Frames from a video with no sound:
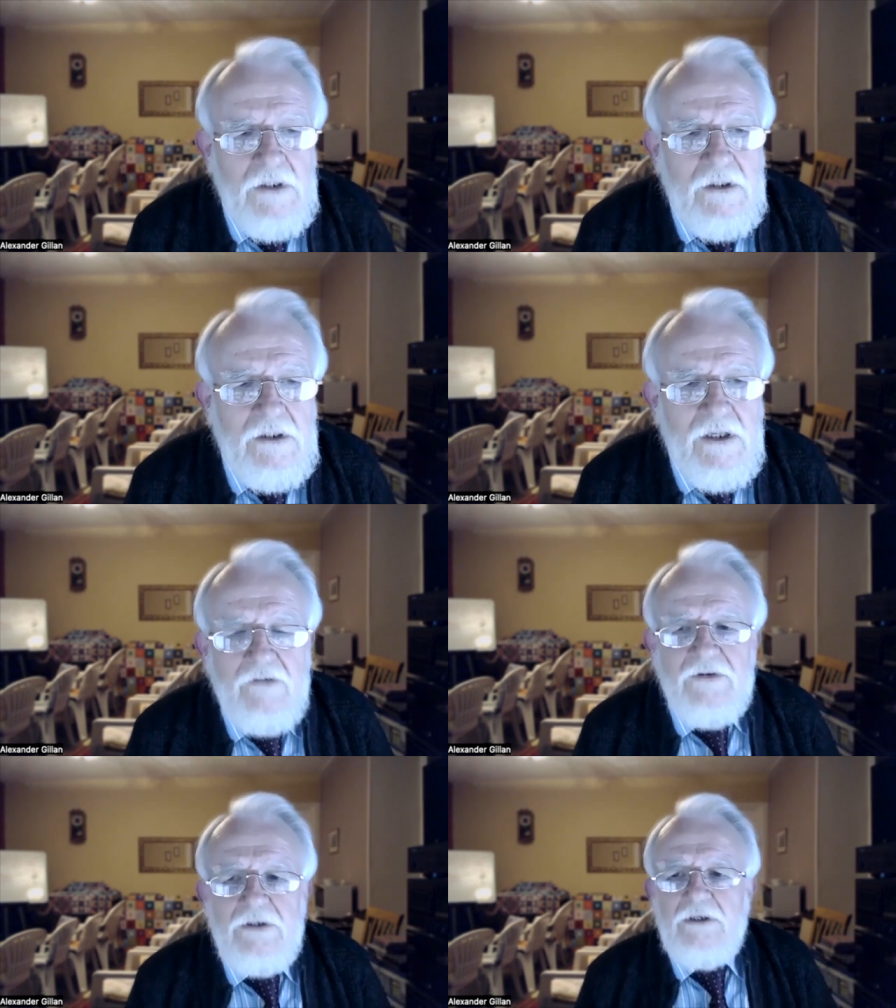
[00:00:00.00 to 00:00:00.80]
He
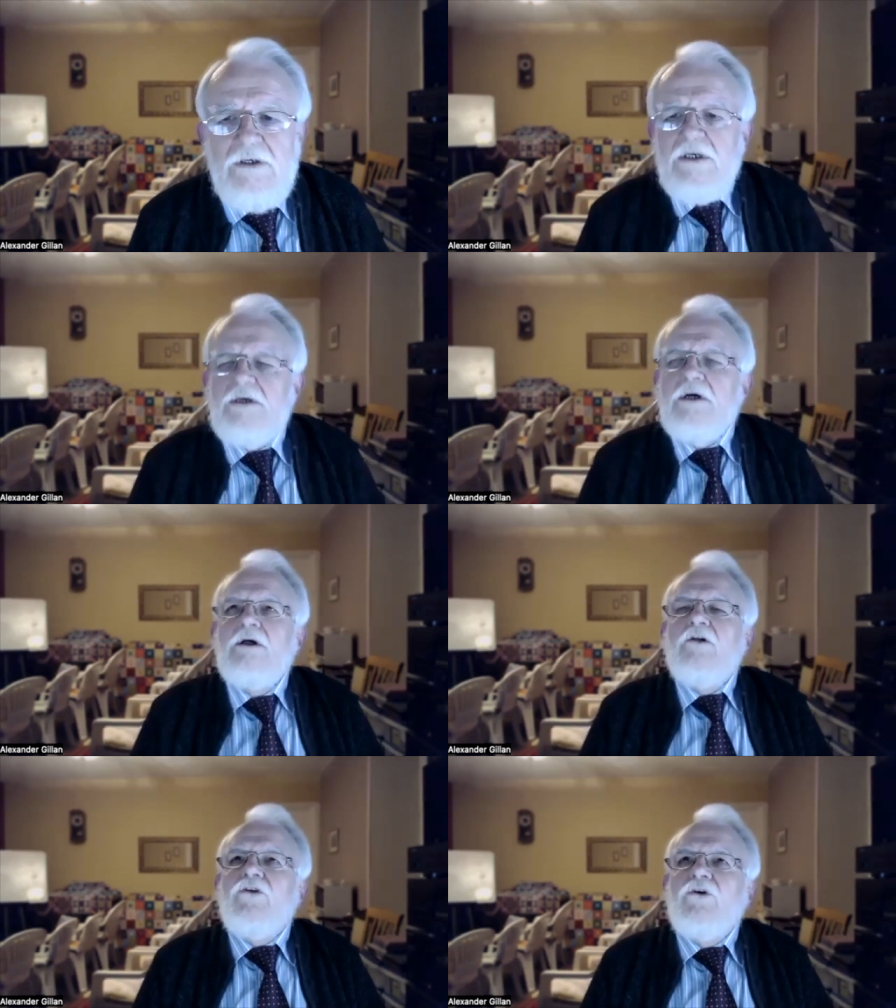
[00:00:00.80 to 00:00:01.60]
never
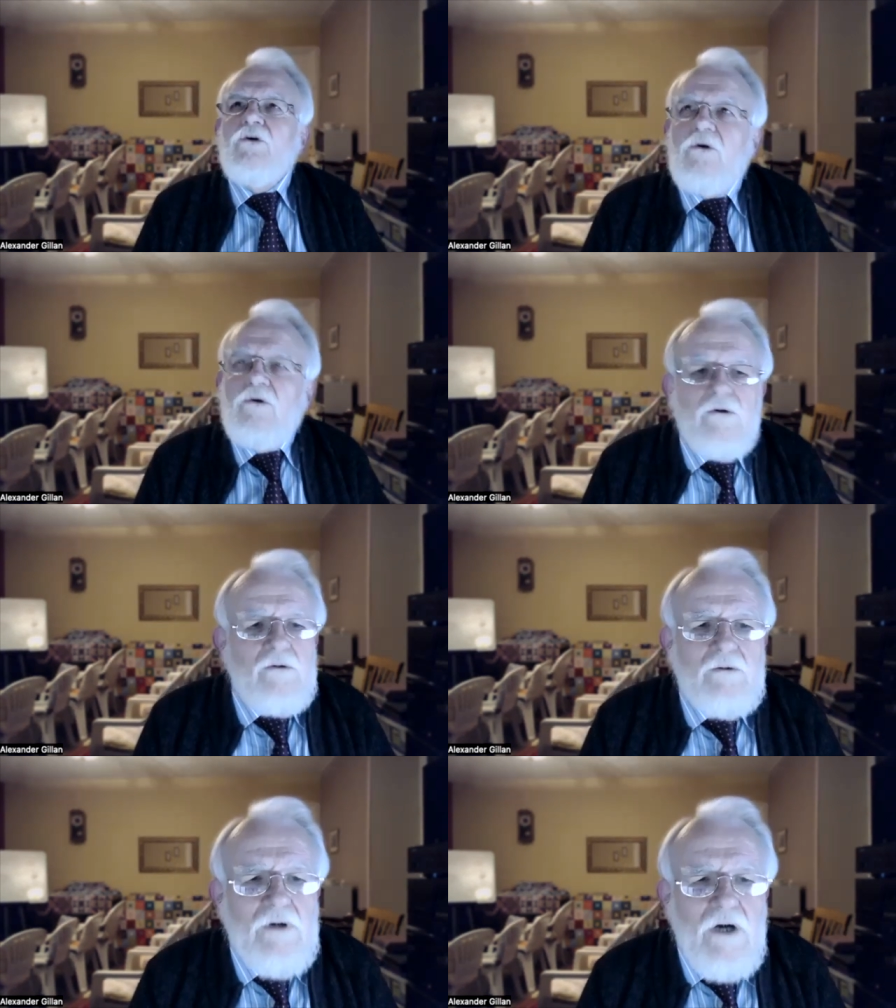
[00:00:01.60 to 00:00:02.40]
thought,
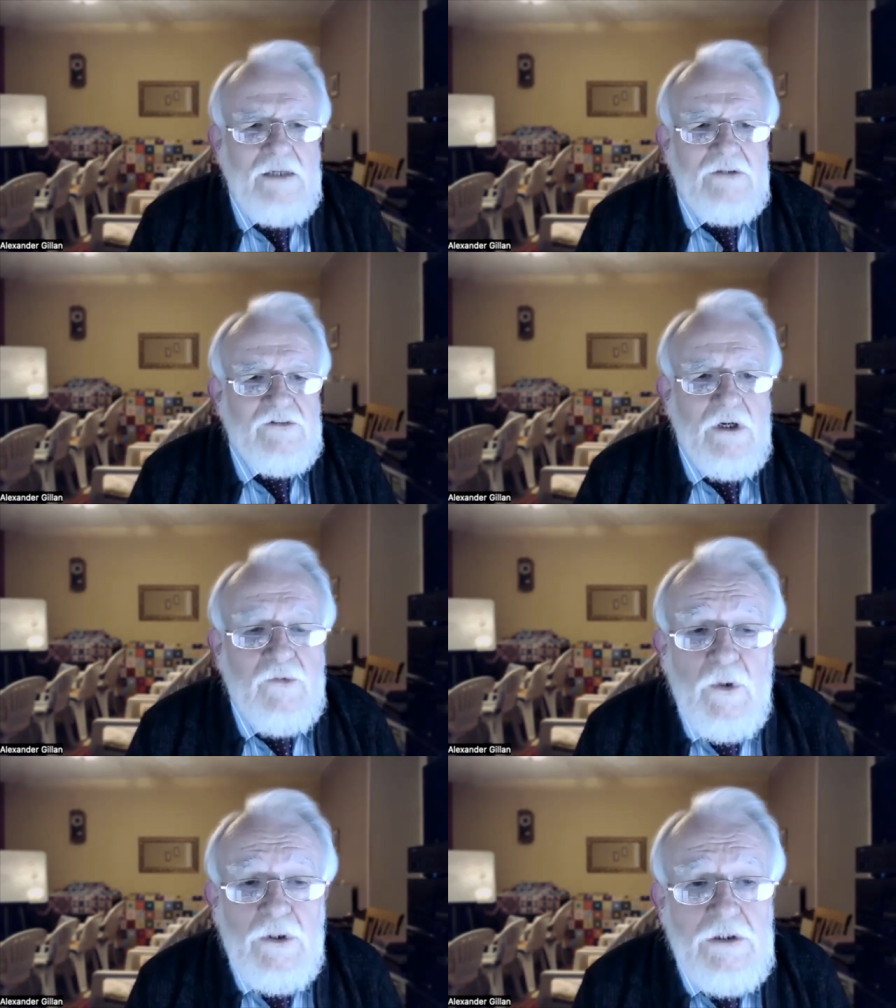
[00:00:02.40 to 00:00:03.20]
oh, aren't I
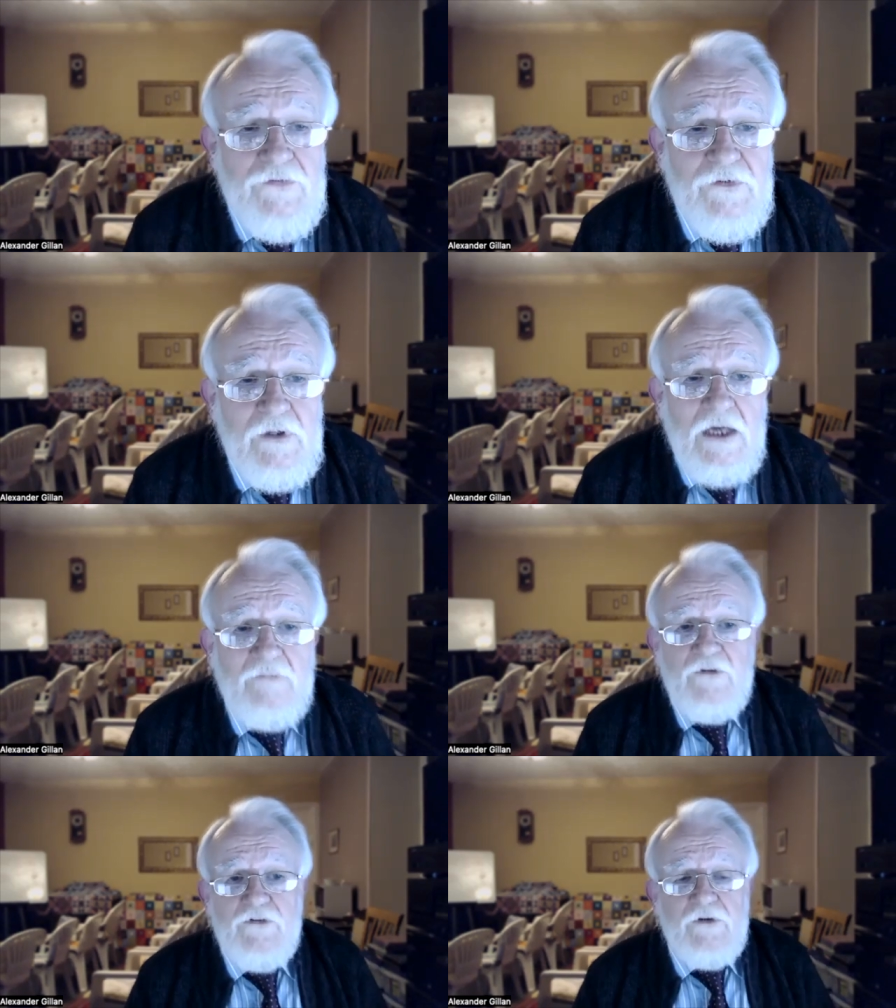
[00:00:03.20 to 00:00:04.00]
wonderful? I'm
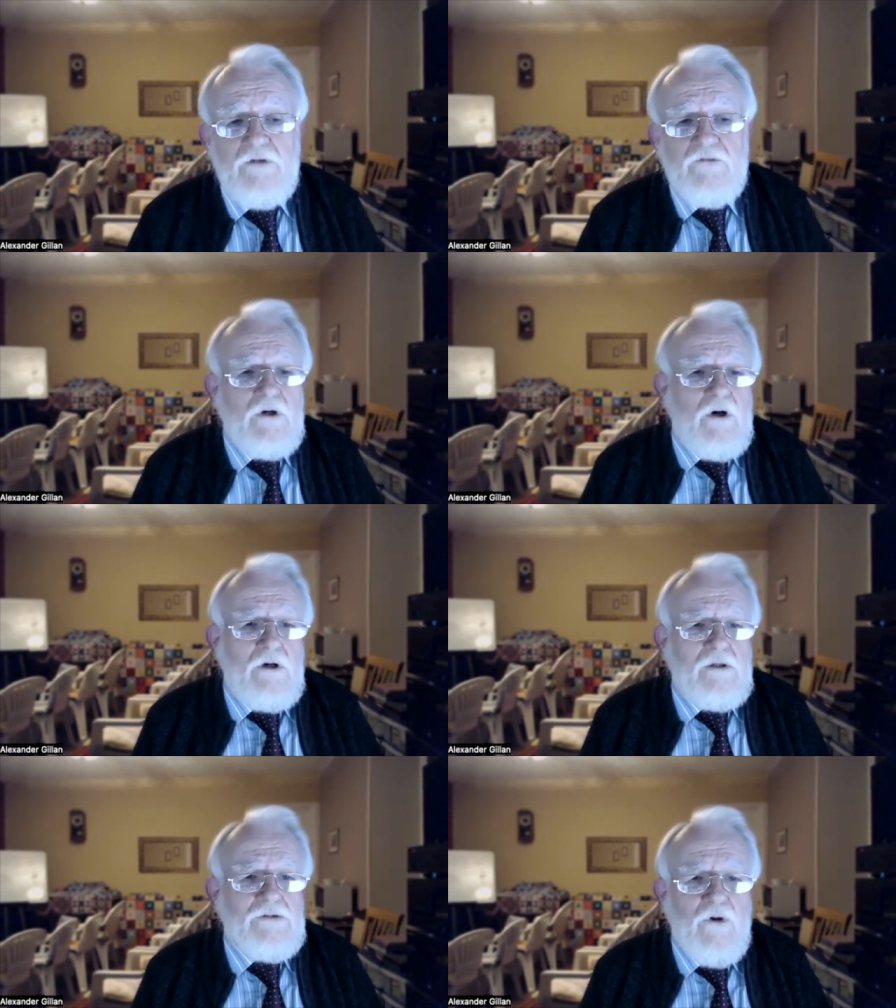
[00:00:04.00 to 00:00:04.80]
the Son of
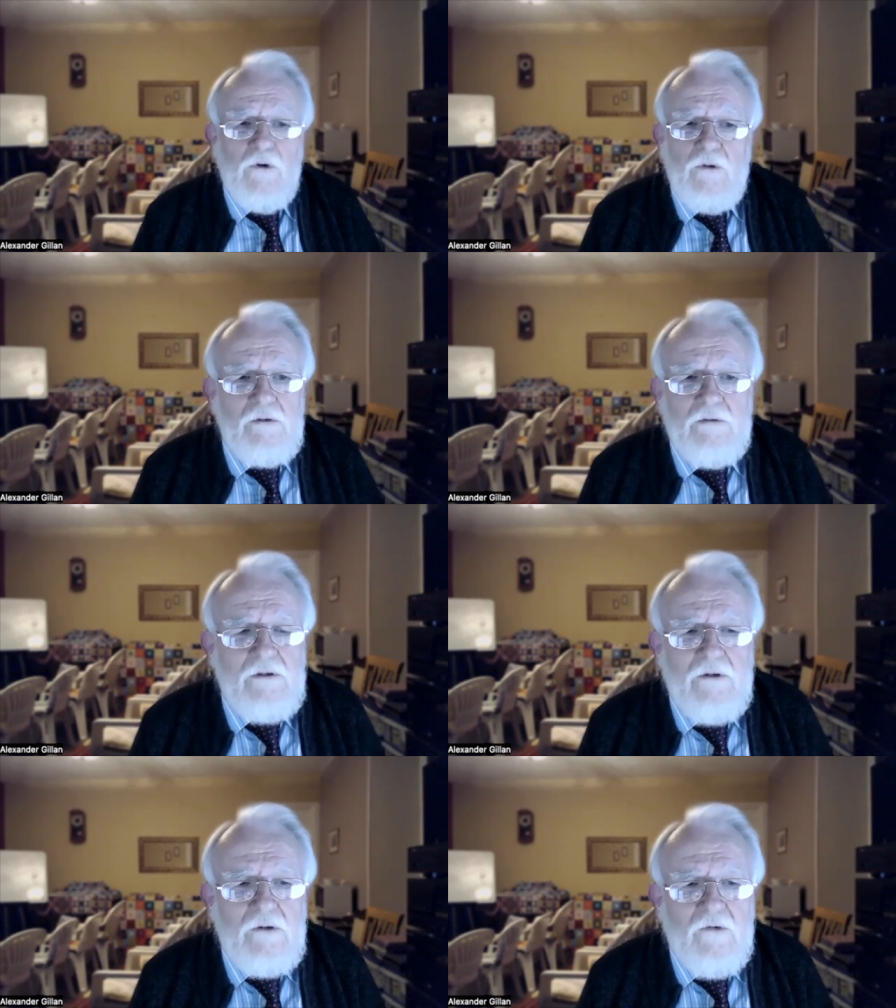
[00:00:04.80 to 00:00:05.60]
God. No,
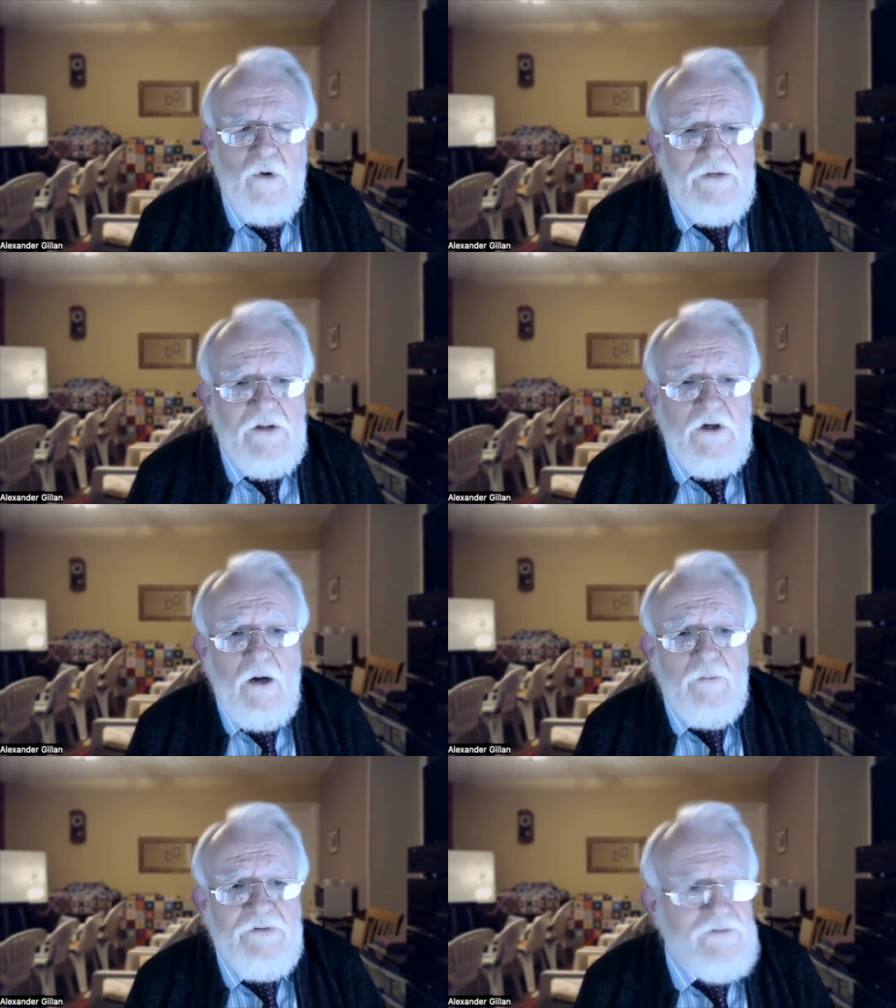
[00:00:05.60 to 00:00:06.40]
quite the
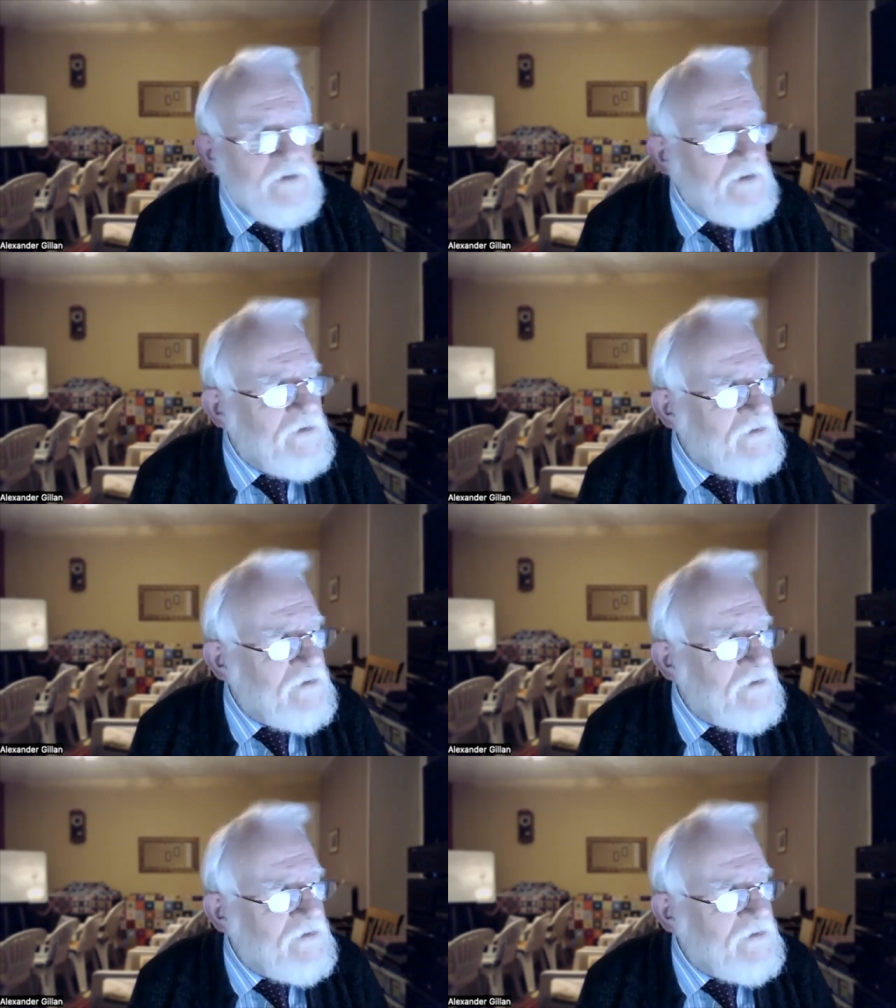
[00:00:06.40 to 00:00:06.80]
opposite.